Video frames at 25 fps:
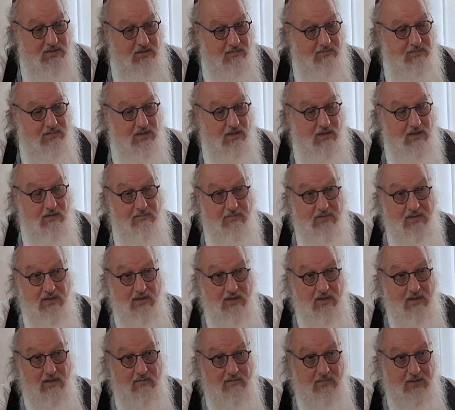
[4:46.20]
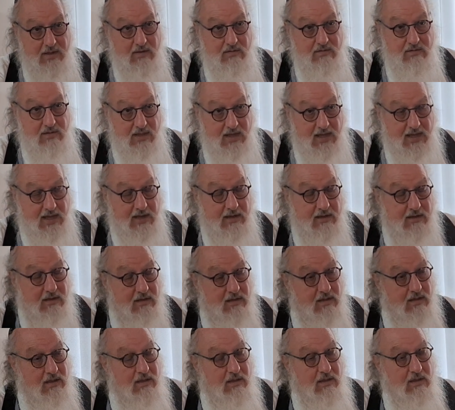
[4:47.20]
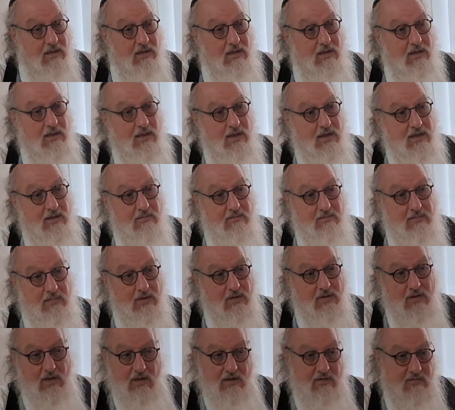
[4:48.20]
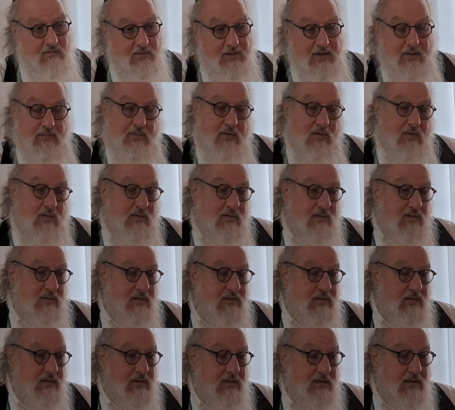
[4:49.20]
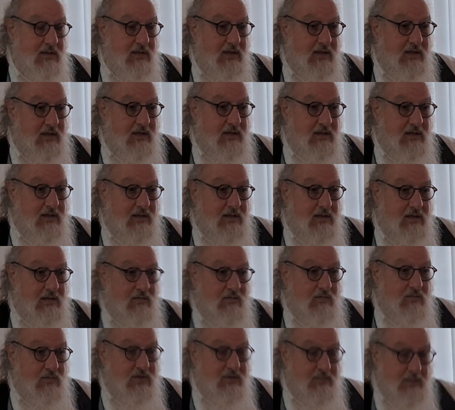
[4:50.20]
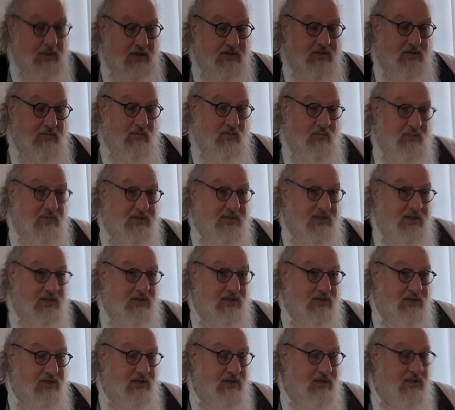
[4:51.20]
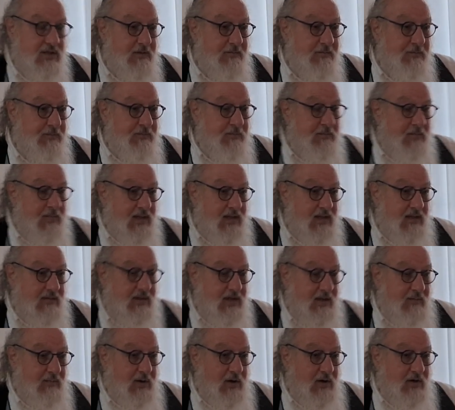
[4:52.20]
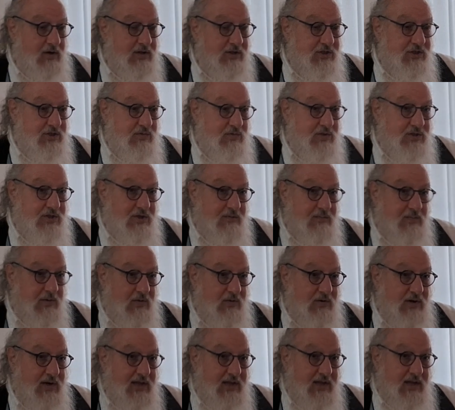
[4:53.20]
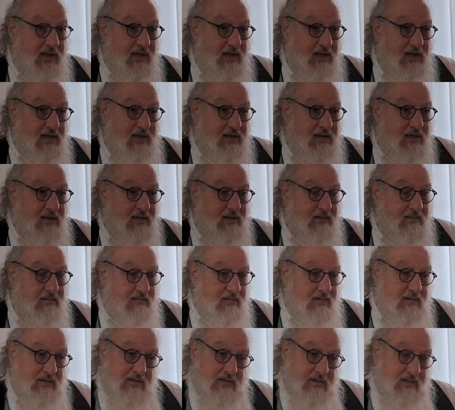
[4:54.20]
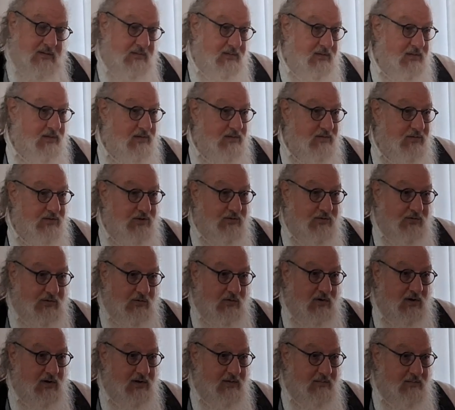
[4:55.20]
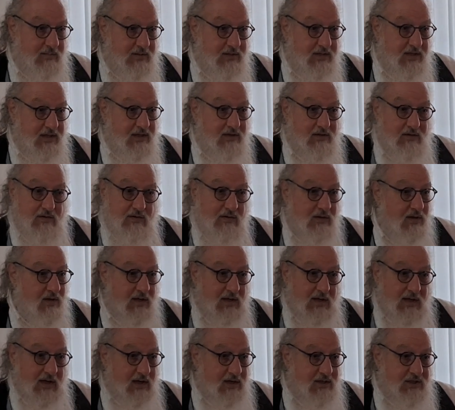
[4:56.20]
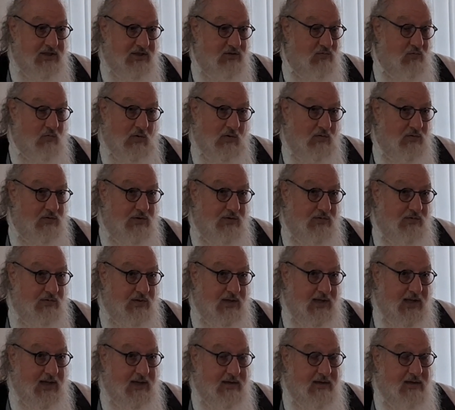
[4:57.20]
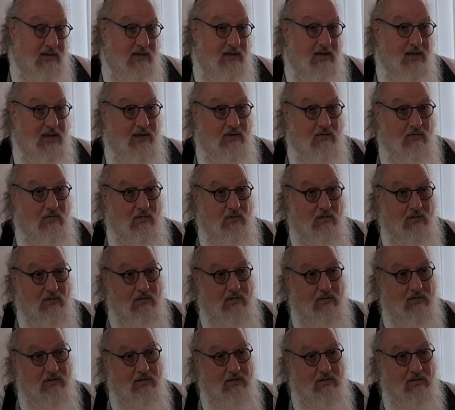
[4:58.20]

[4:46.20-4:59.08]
some time thinking about that. And a lot of people in responsible positions in the American Jewish community, in New York in particular, just won't do that at all.